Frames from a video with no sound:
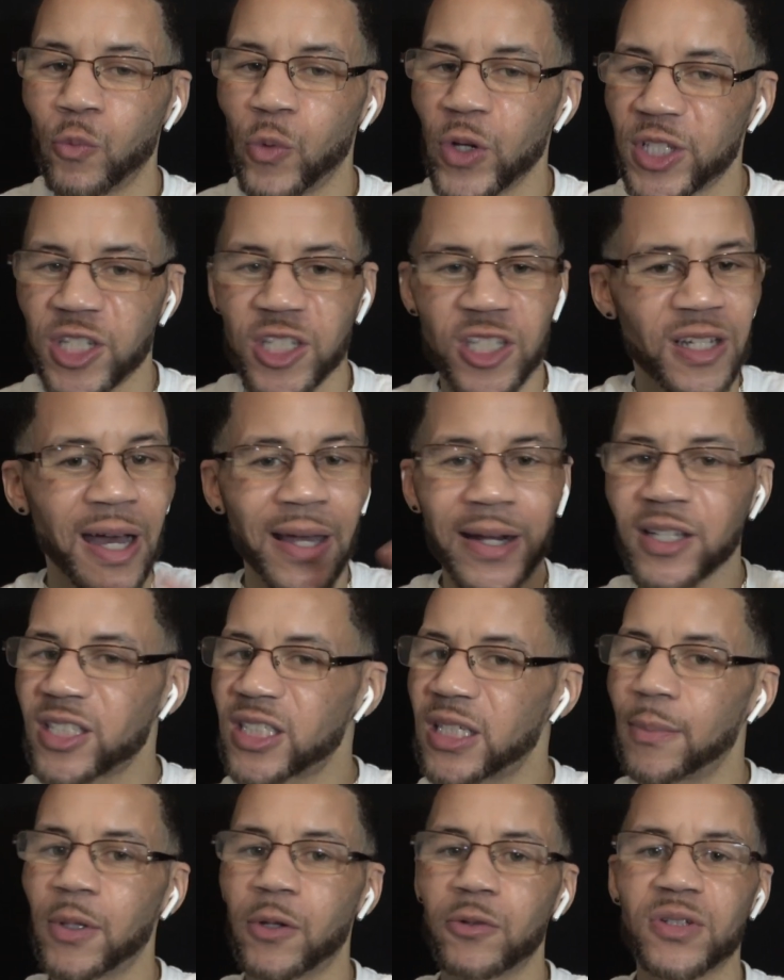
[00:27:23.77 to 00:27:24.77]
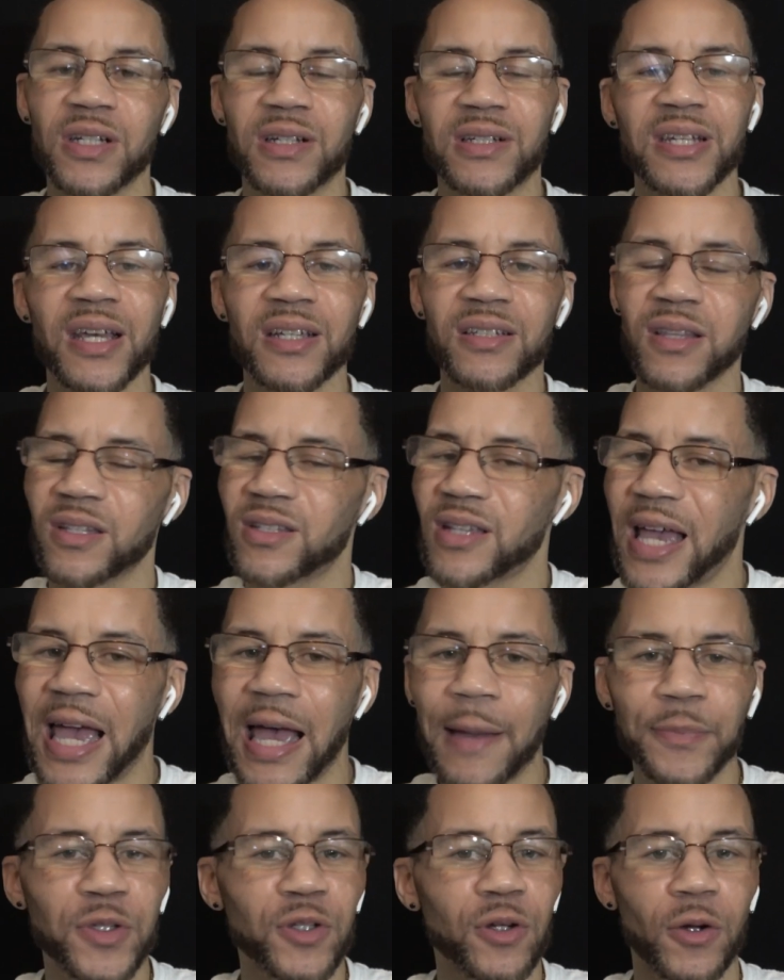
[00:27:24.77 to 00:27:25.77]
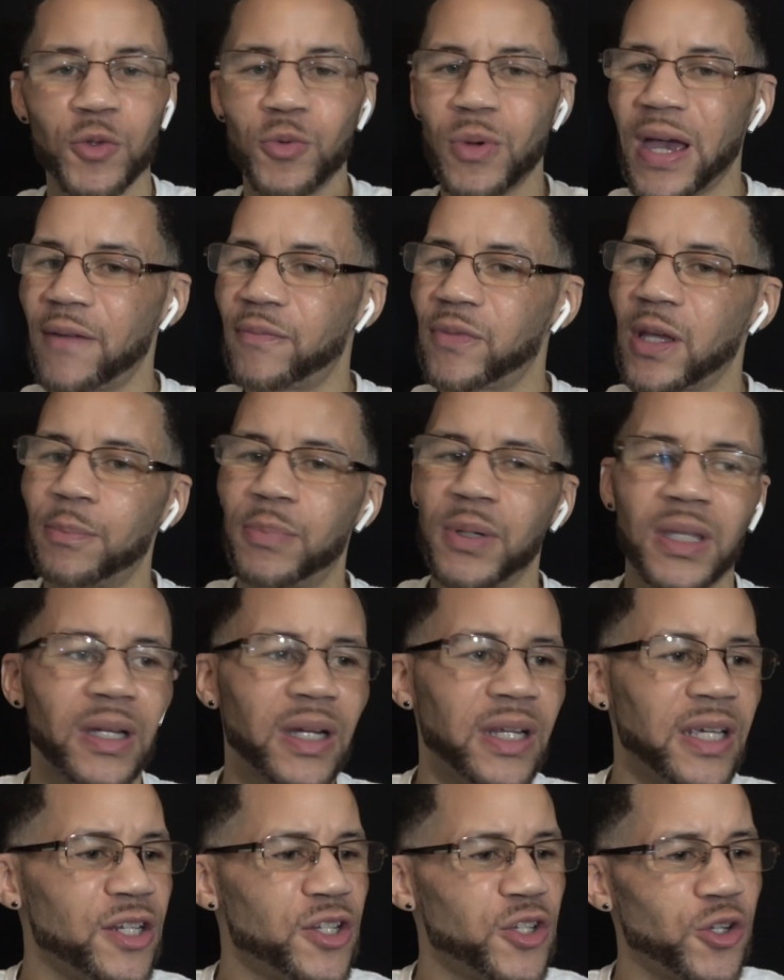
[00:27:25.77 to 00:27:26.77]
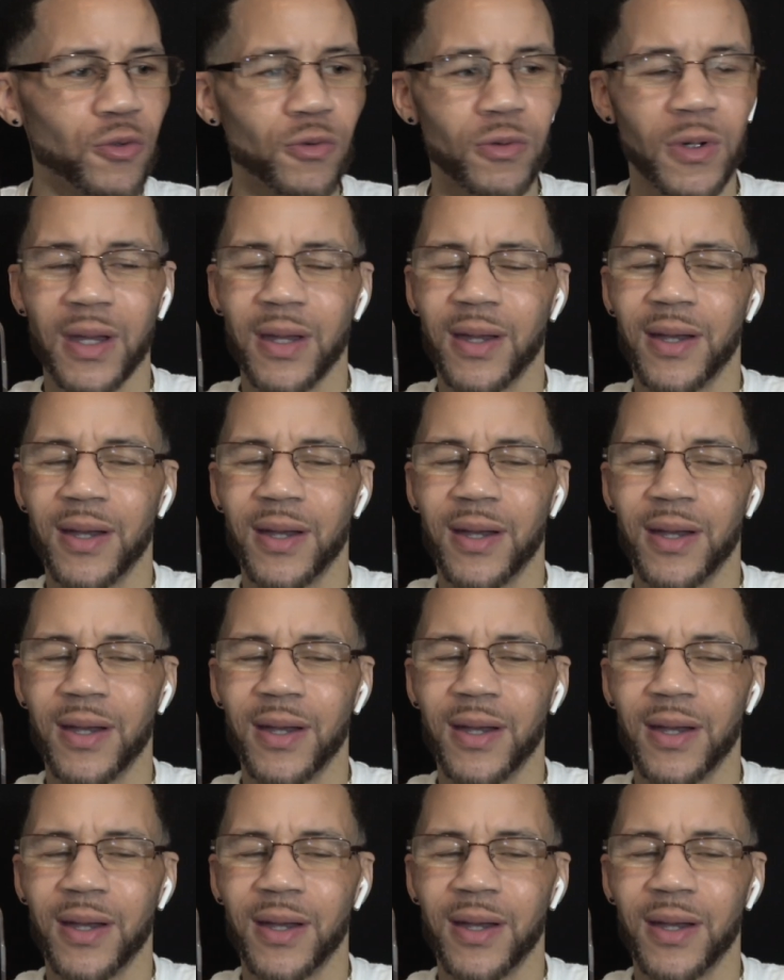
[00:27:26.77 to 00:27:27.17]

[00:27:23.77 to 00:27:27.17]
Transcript: which is kind of similar to Tesla's app, you know, you have the ability to,